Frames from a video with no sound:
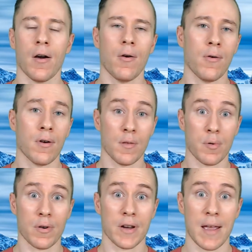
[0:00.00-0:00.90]
or the
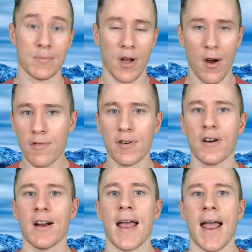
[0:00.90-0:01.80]
board game's
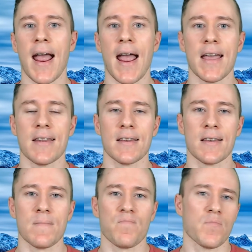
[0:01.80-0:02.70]
over and
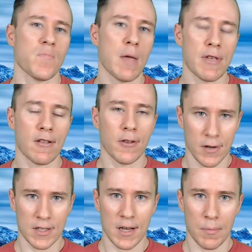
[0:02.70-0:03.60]
maybe you
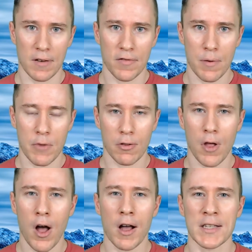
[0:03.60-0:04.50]
learned something from your
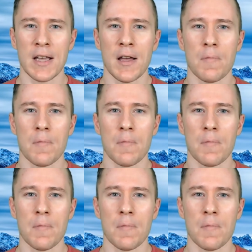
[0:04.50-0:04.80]
loss,